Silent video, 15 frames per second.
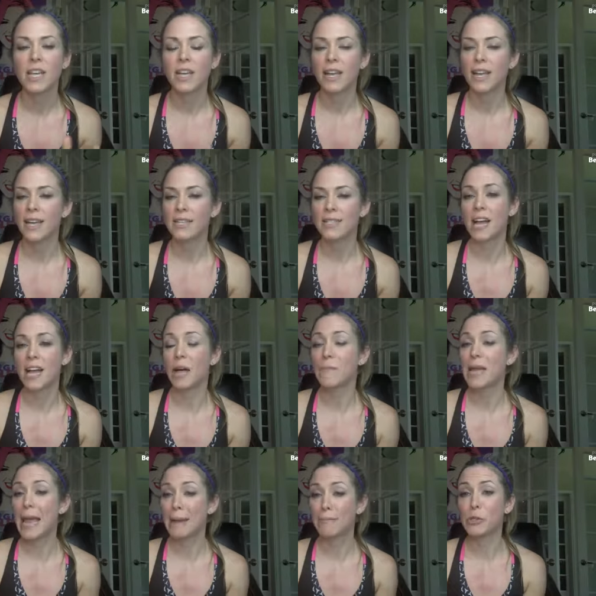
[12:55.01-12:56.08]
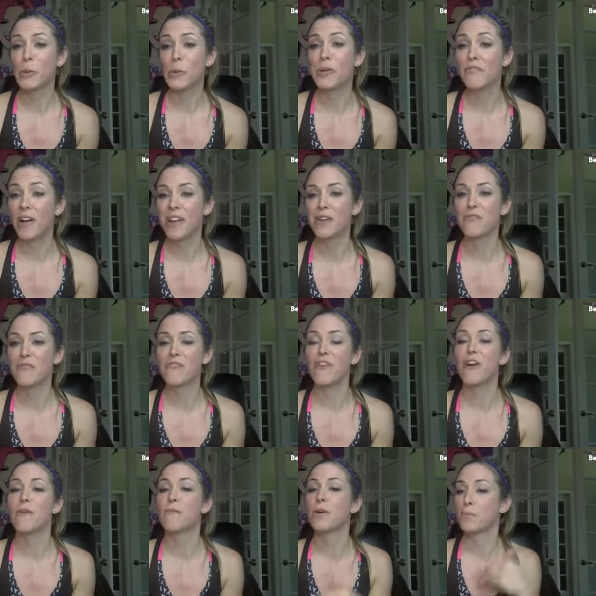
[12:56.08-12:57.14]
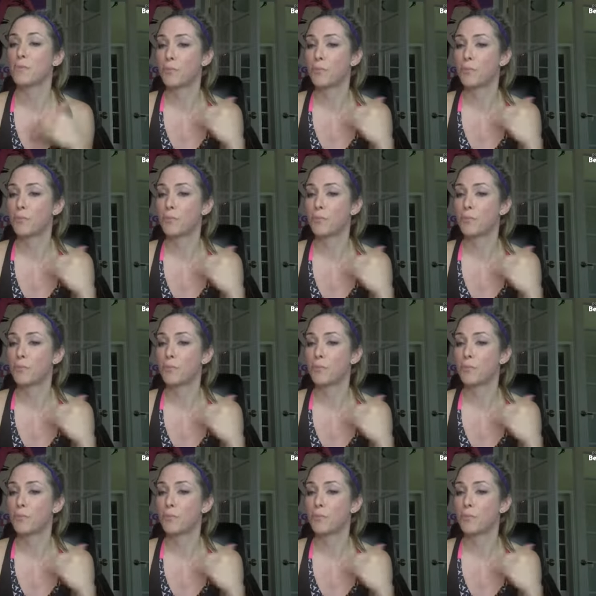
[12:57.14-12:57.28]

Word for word: And I'll be able to invite from